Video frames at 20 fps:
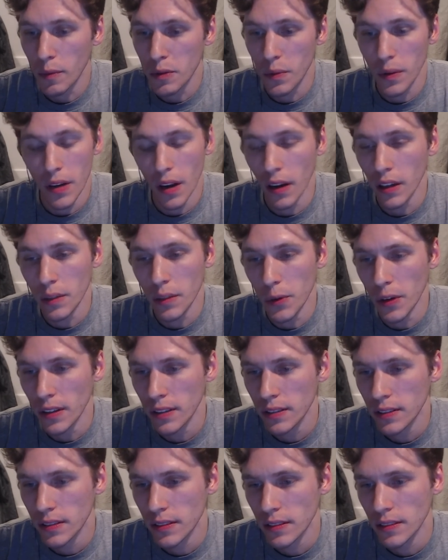but not anymore.
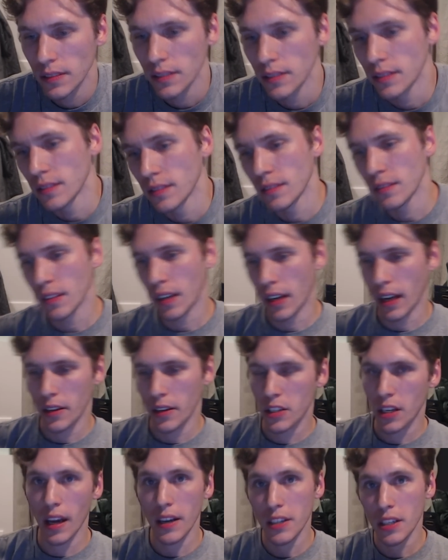And I used
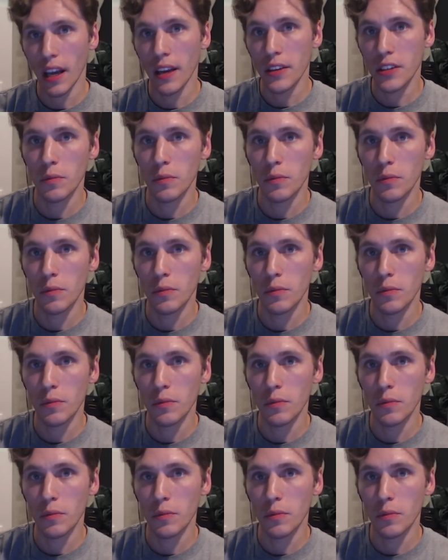to actually, I used to be